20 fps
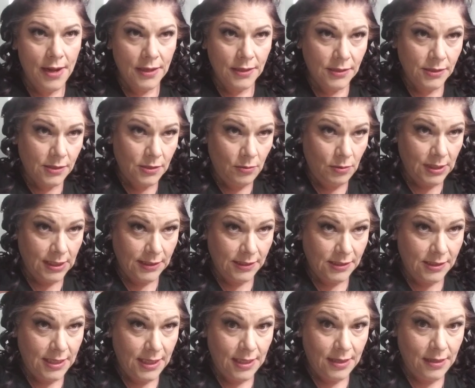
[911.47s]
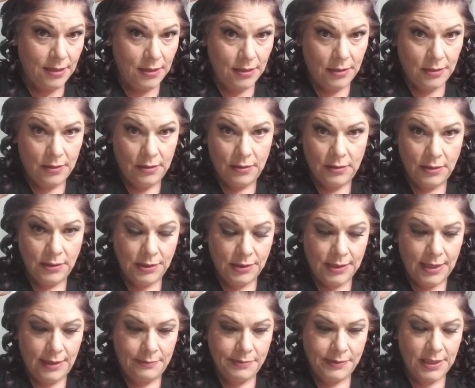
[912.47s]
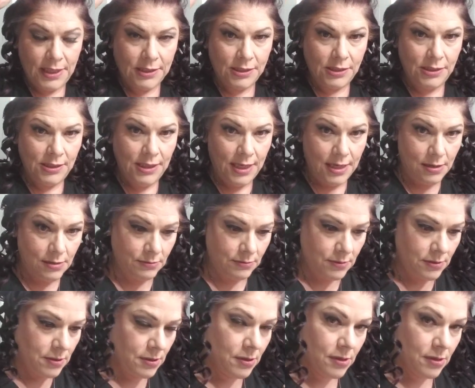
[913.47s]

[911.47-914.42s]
So let's take this top section down.